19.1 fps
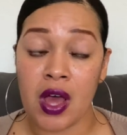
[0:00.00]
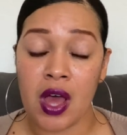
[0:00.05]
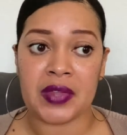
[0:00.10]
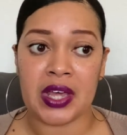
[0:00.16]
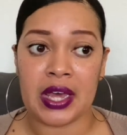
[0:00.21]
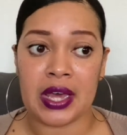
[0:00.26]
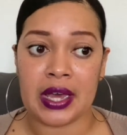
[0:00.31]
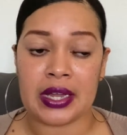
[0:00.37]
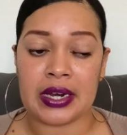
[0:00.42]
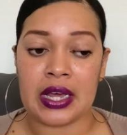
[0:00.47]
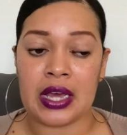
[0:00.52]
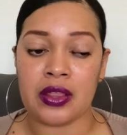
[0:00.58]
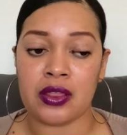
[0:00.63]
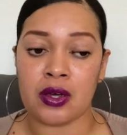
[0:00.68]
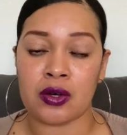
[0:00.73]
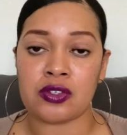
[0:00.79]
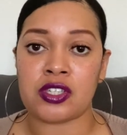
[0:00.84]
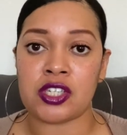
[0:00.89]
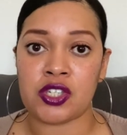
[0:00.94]
And in
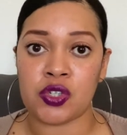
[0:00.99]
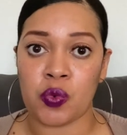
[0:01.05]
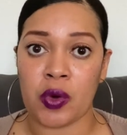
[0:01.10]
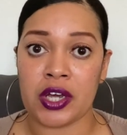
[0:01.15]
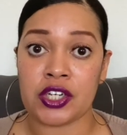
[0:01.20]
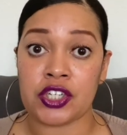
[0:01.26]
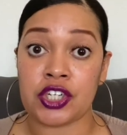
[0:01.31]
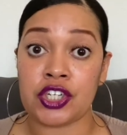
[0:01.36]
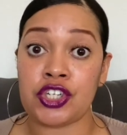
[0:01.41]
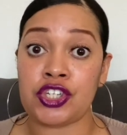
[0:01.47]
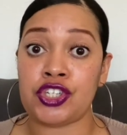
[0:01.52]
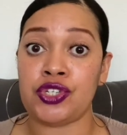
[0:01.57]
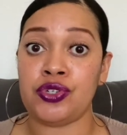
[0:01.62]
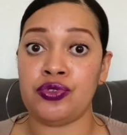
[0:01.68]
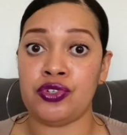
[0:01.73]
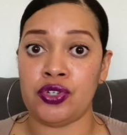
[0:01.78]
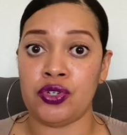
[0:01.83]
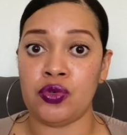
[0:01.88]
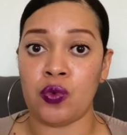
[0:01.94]
those situations, you
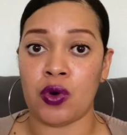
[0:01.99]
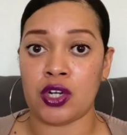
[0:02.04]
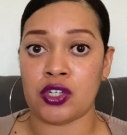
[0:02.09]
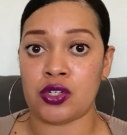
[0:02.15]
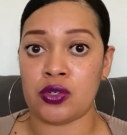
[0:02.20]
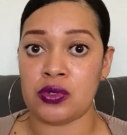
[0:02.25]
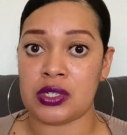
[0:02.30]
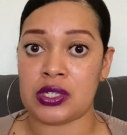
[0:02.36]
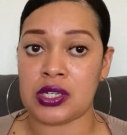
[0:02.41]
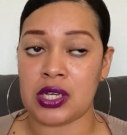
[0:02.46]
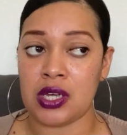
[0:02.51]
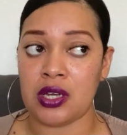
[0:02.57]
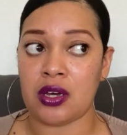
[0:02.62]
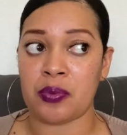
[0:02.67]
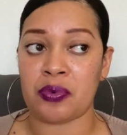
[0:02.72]
do want to seek